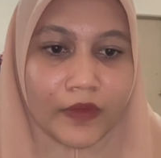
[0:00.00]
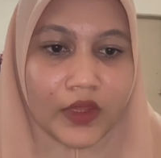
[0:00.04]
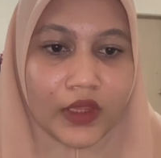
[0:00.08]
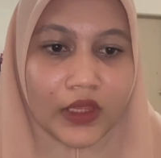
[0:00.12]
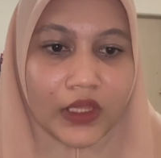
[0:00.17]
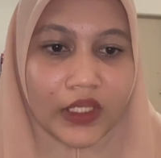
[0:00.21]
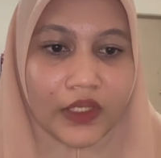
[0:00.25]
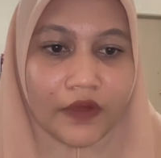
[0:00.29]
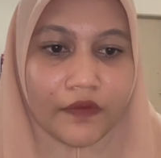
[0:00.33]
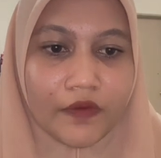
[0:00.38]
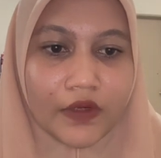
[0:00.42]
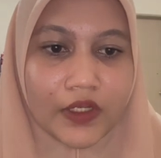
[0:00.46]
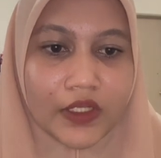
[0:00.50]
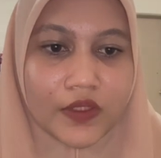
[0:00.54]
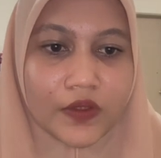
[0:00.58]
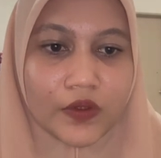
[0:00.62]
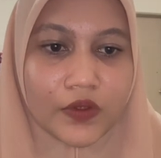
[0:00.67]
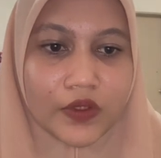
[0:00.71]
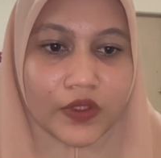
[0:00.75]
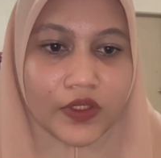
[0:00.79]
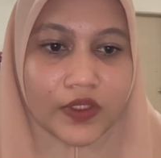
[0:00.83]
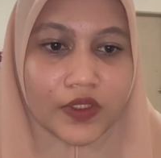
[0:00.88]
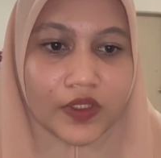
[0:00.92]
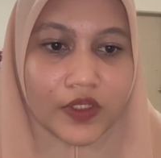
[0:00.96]
device
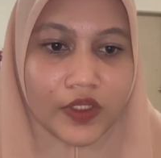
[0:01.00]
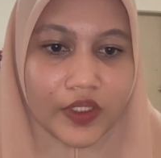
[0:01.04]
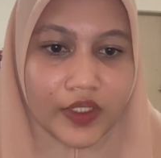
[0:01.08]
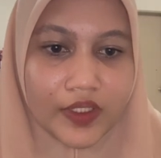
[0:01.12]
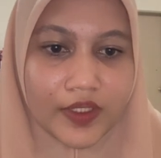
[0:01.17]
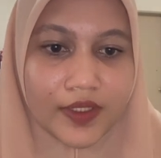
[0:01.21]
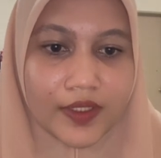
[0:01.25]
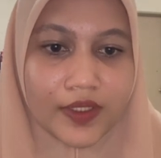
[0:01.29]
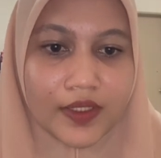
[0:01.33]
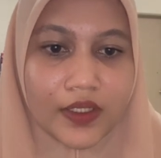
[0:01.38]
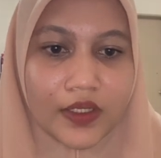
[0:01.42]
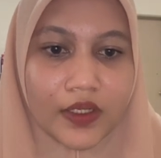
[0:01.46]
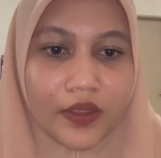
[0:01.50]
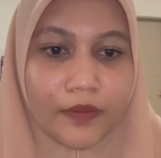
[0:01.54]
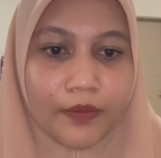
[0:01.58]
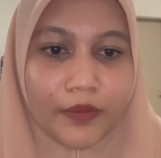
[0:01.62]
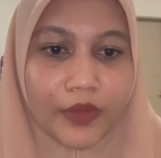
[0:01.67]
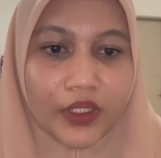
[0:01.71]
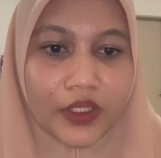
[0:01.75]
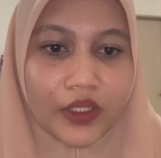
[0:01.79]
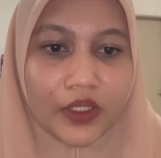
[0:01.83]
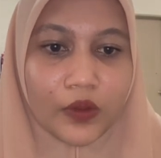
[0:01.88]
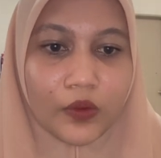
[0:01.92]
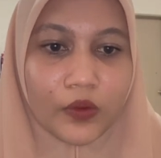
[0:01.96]
constraints,
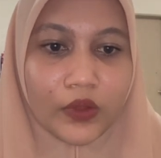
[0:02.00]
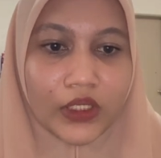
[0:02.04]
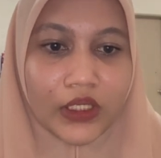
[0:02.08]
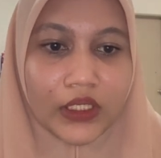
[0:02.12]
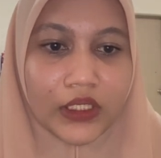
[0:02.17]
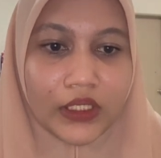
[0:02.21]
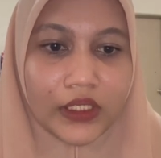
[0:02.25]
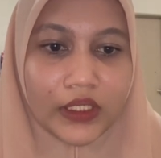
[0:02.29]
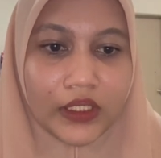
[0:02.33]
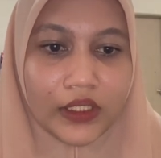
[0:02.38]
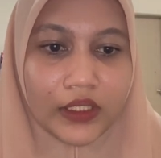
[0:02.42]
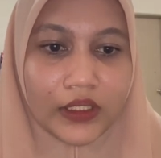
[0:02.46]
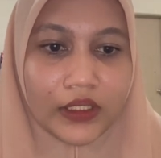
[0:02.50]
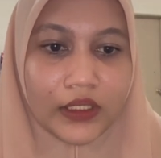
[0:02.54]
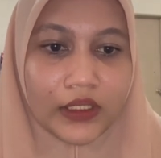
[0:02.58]
particularly